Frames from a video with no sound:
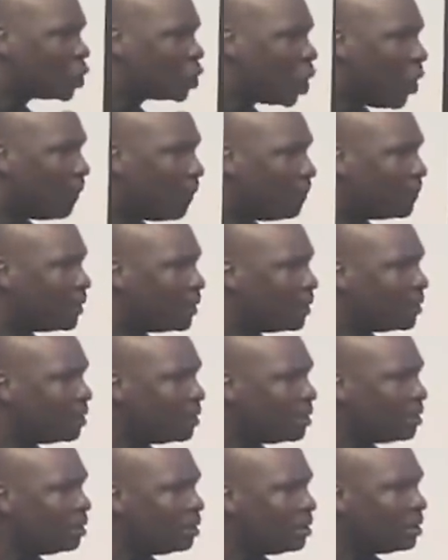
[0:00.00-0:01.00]
your job.
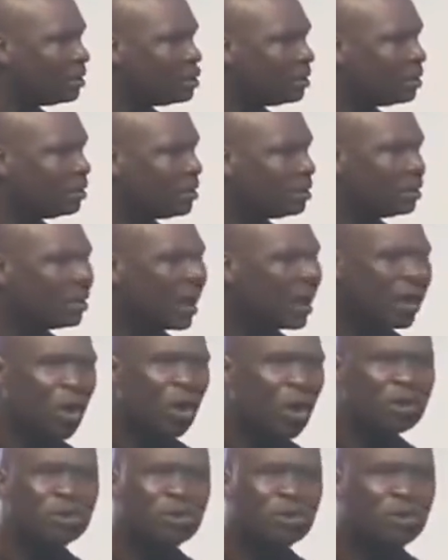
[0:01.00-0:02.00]
The
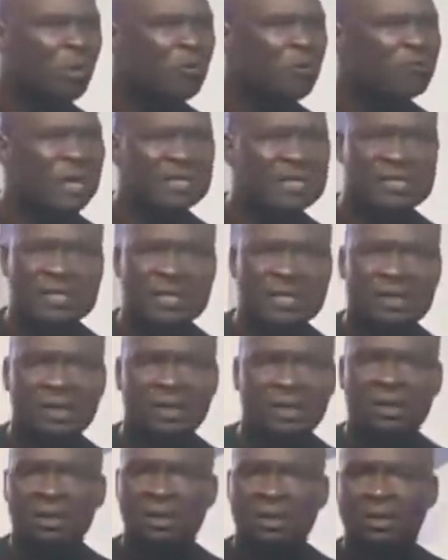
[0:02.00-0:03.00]

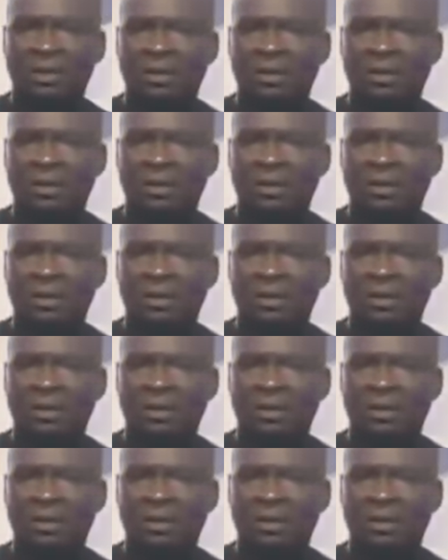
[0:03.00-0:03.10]
controversy